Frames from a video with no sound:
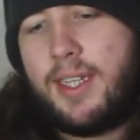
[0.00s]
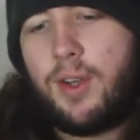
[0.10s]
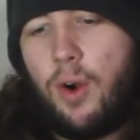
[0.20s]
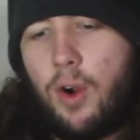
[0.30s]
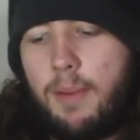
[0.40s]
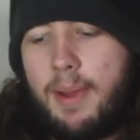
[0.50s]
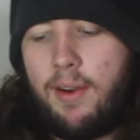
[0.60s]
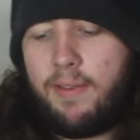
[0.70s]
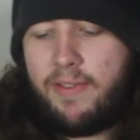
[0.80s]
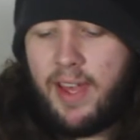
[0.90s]
to talk
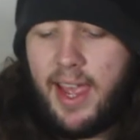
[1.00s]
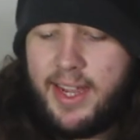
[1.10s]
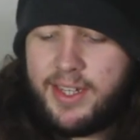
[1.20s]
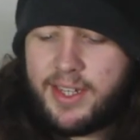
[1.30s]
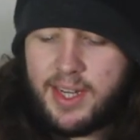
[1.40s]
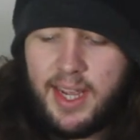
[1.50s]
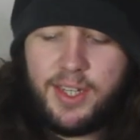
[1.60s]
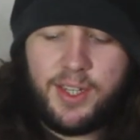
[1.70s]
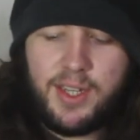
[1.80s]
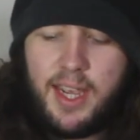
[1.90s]
about for ages and
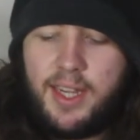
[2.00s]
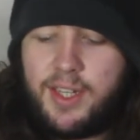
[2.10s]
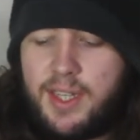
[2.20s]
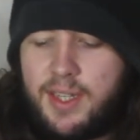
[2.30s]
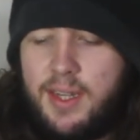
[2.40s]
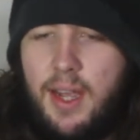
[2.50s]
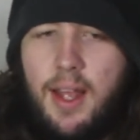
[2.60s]
ages and ages.